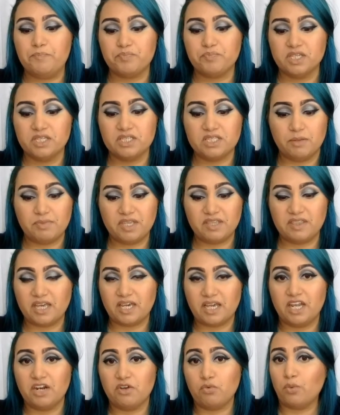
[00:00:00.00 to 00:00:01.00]
something that
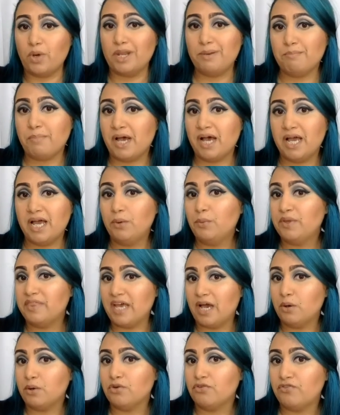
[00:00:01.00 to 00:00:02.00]
kind of went by
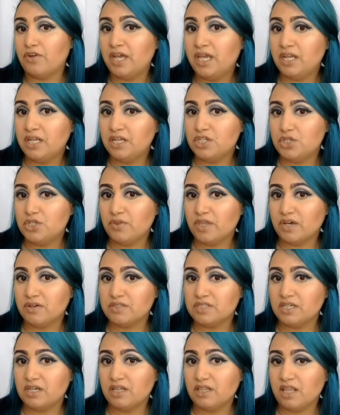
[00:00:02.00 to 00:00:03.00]
without a fight in
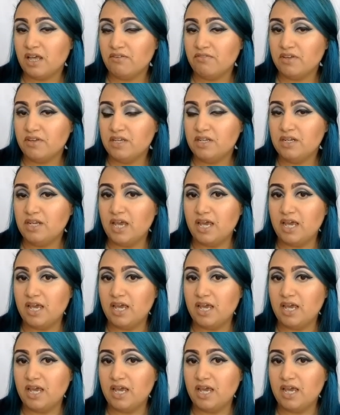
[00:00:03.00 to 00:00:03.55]
2011,